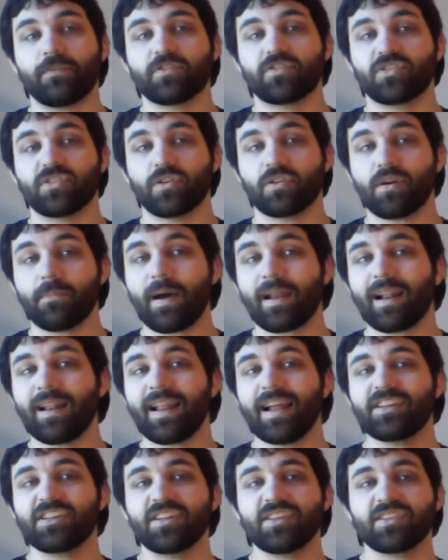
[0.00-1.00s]
So Commander
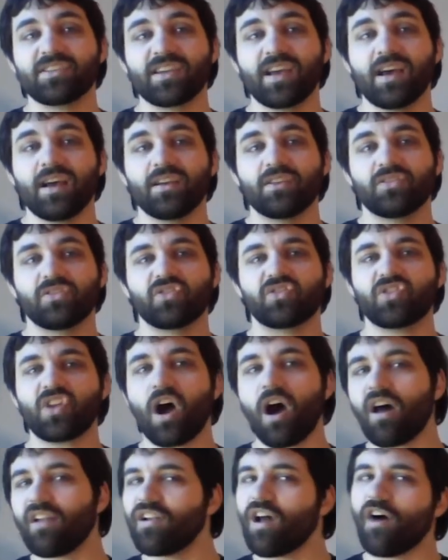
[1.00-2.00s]
Legends
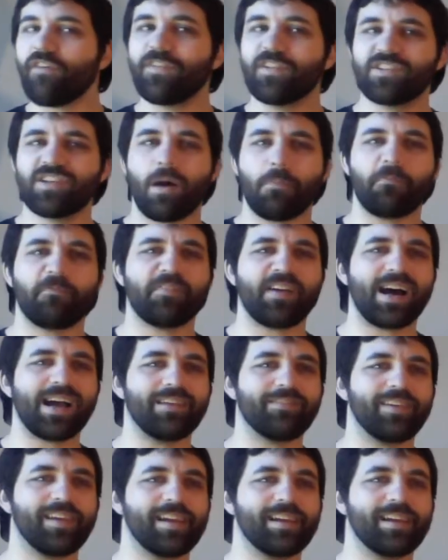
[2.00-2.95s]
starting off the top 5 here.